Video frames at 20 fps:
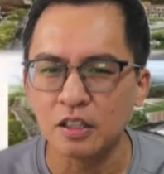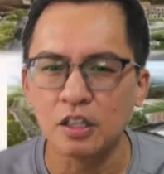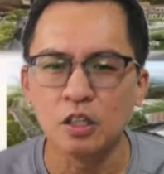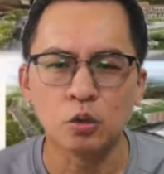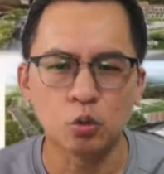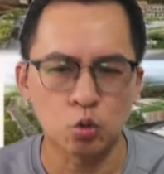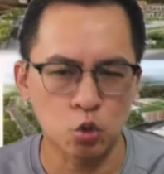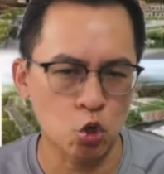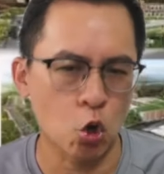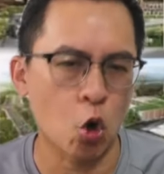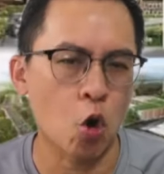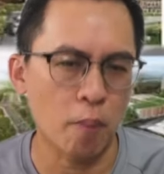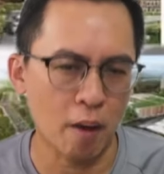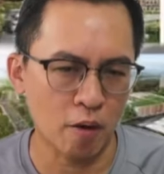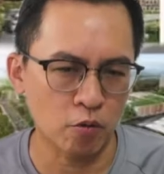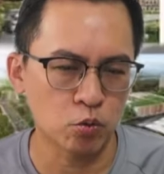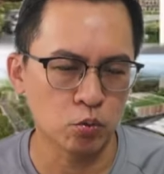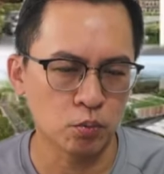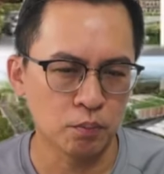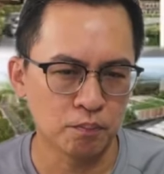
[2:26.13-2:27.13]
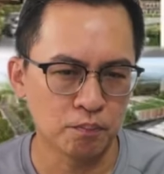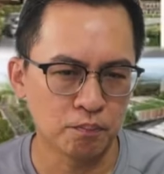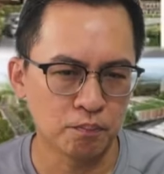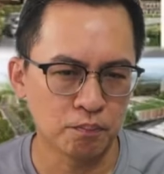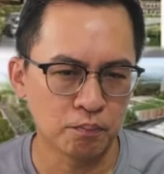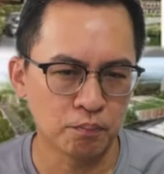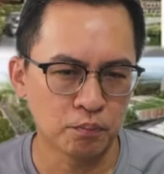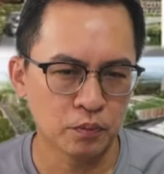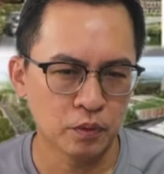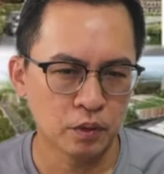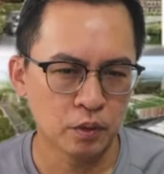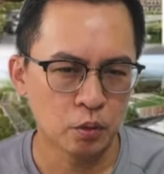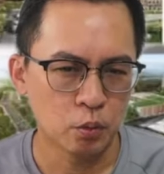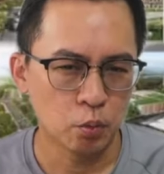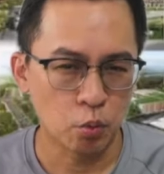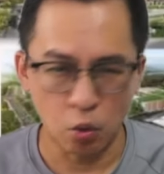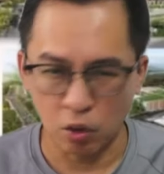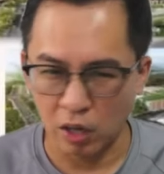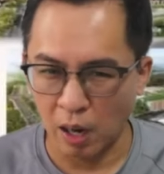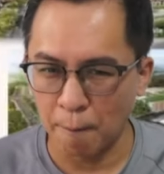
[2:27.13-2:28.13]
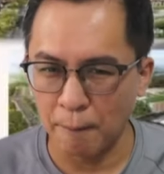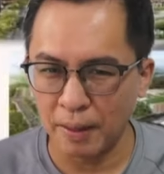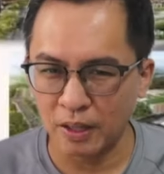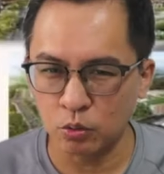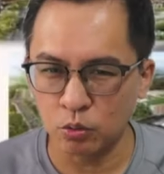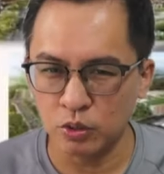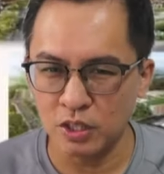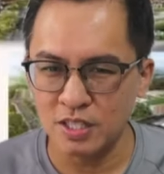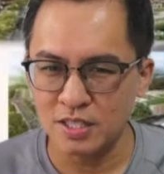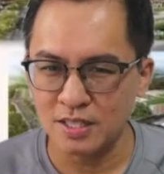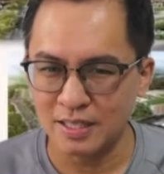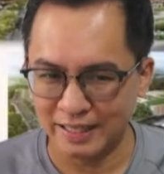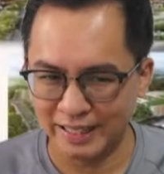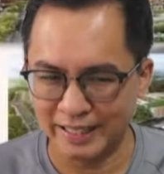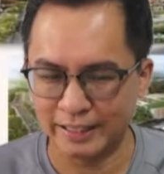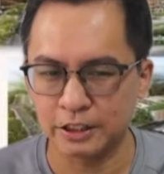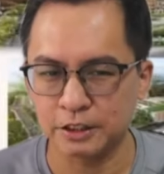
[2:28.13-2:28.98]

to Johor Bahru. We will come back to this later.